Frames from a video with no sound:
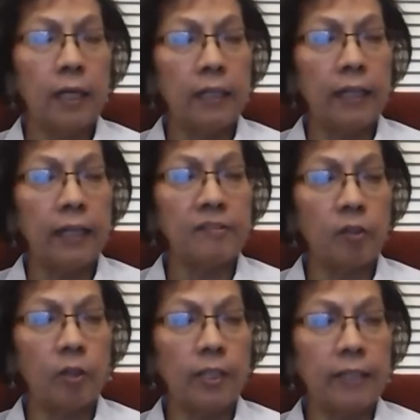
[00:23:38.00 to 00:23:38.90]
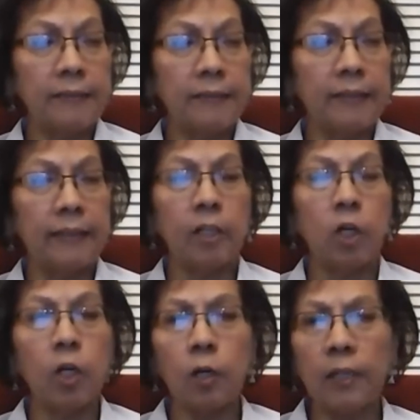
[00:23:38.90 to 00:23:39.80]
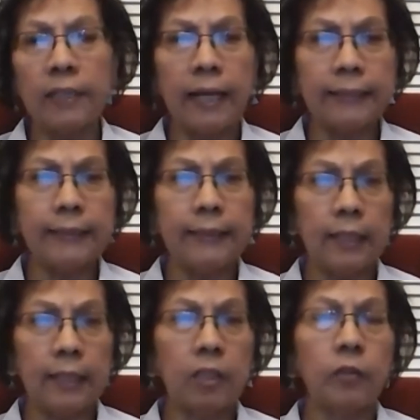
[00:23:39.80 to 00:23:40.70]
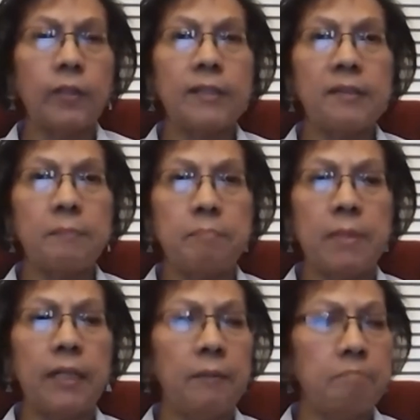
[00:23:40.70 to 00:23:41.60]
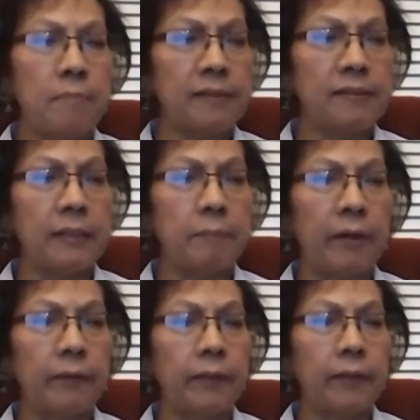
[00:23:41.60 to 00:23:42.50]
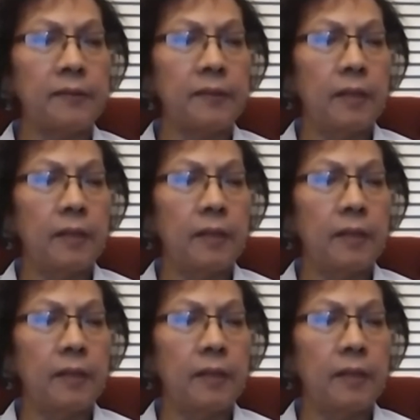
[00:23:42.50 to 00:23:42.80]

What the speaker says: as early as the early 1900s. Many Mexican Americans